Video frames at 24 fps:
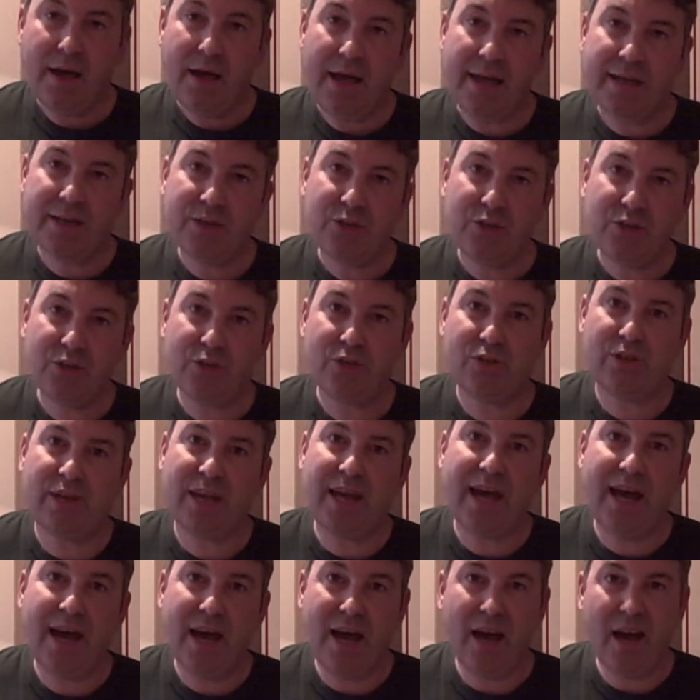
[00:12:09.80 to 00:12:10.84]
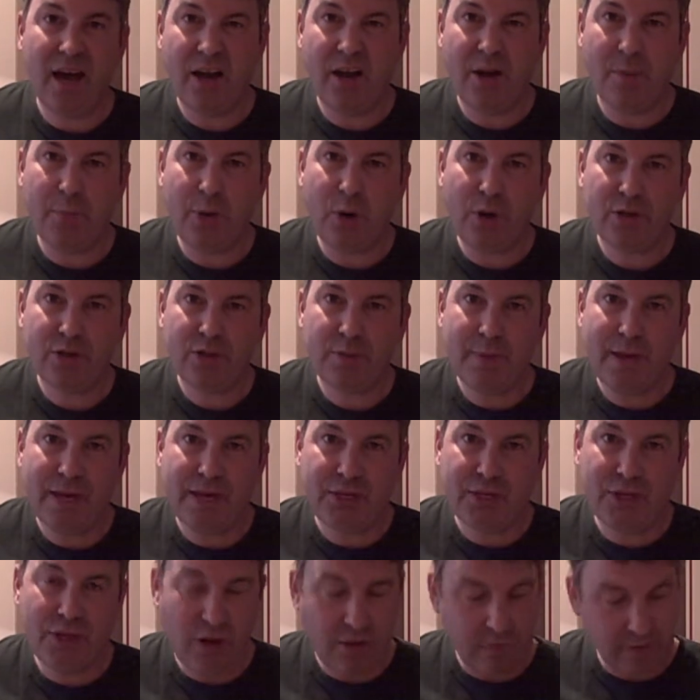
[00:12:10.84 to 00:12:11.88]
I can sort of get an
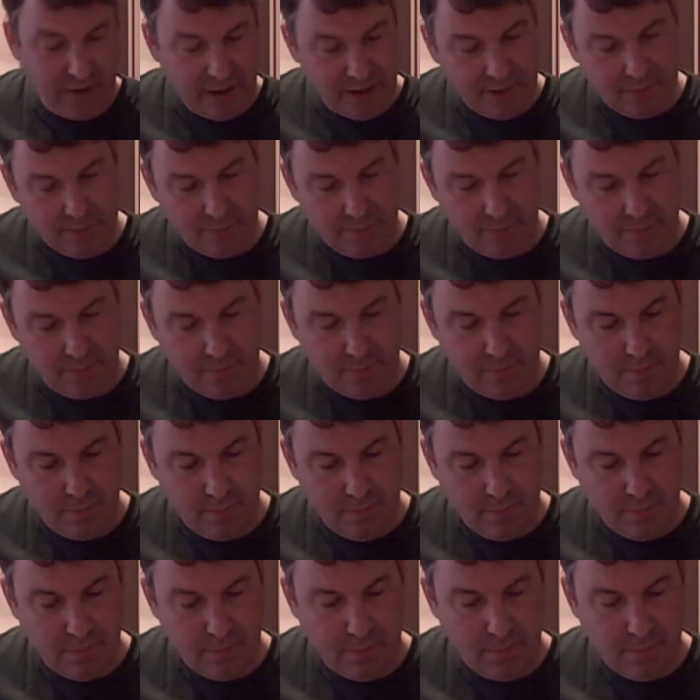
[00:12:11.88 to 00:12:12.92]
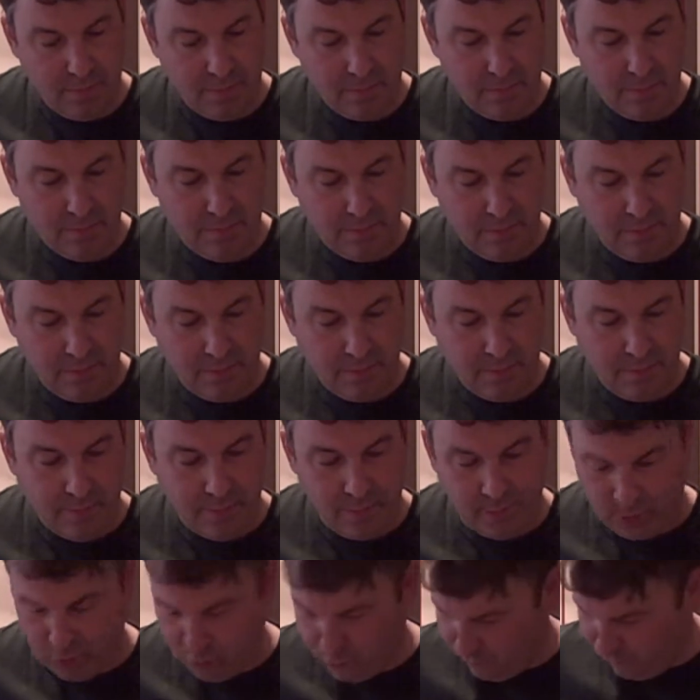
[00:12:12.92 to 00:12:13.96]
approximation of it
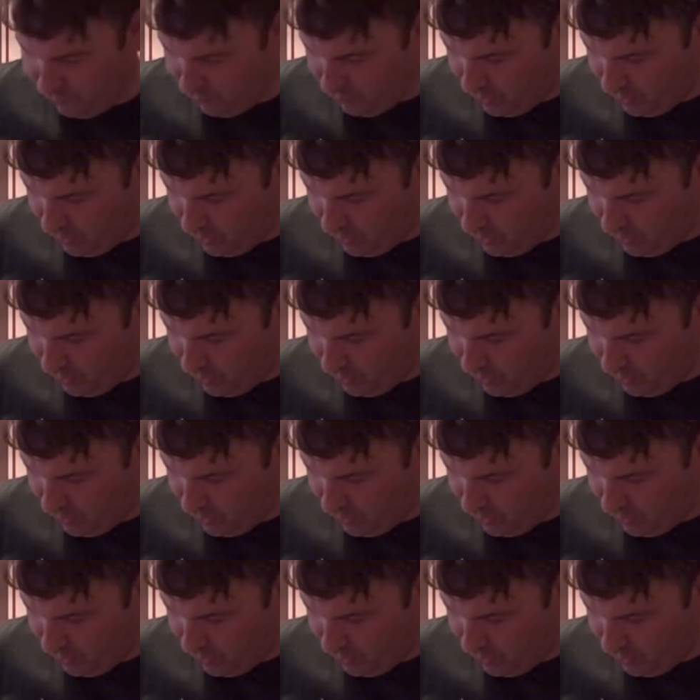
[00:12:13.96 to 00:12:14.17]
because we've